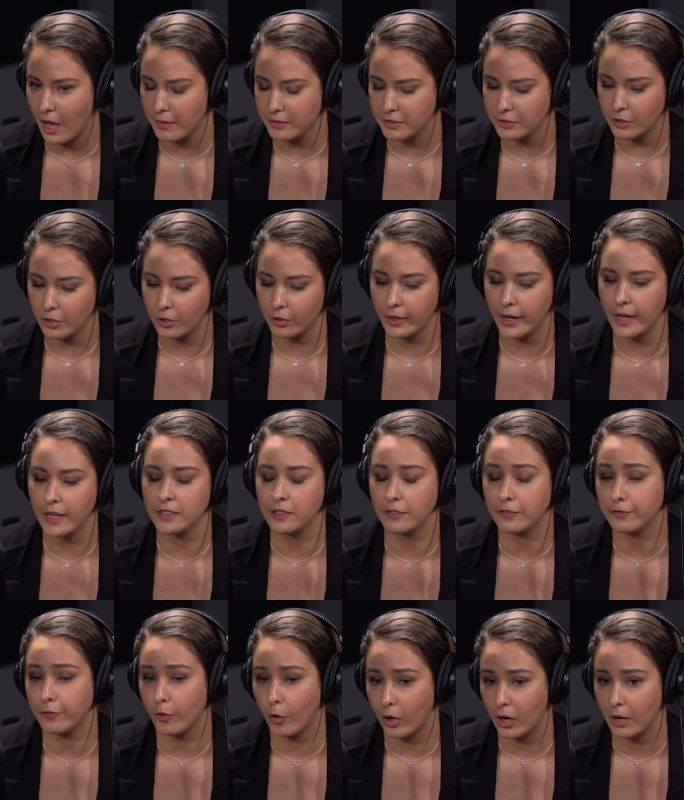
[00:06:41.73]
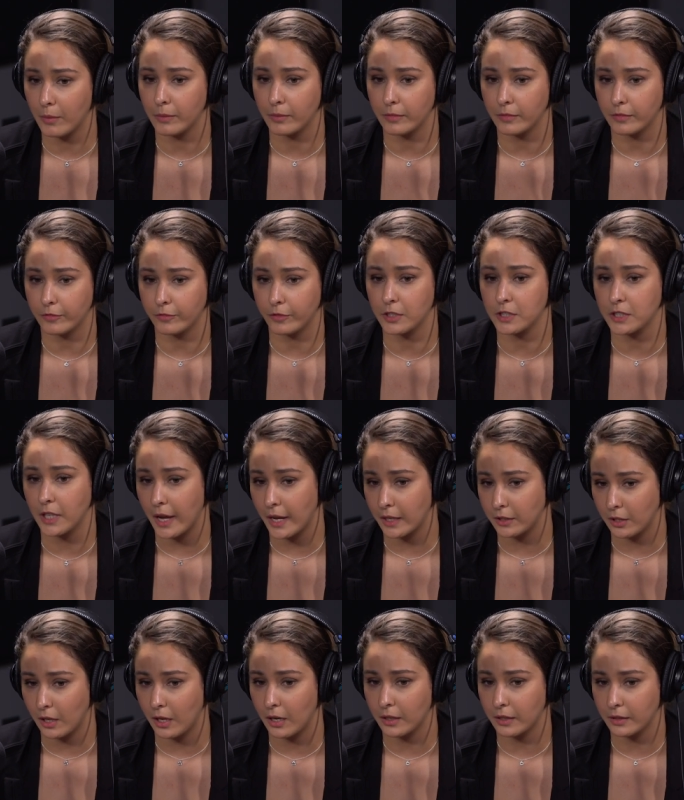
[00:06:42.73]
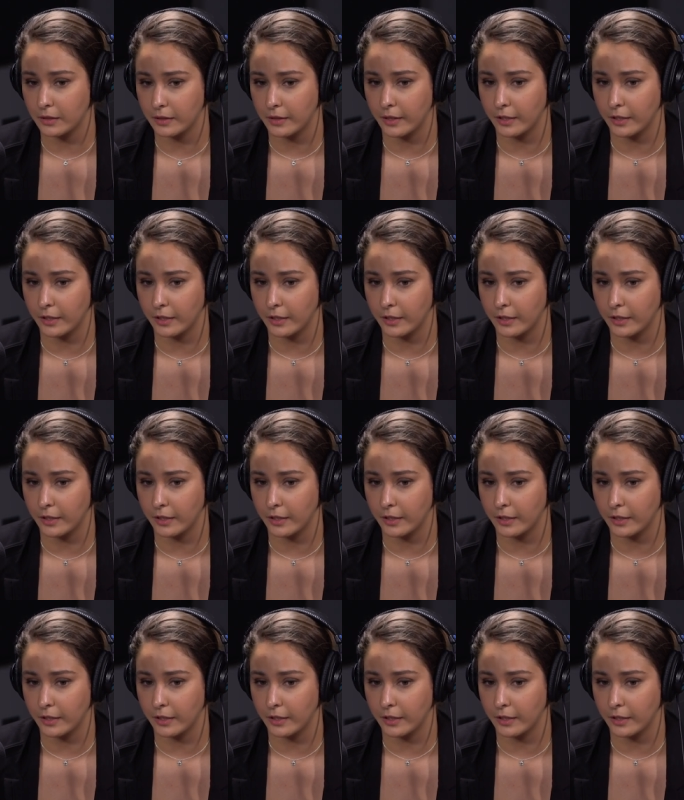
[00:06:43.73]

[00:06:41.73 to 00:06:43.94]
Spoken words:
So it creates a forum for dialogue.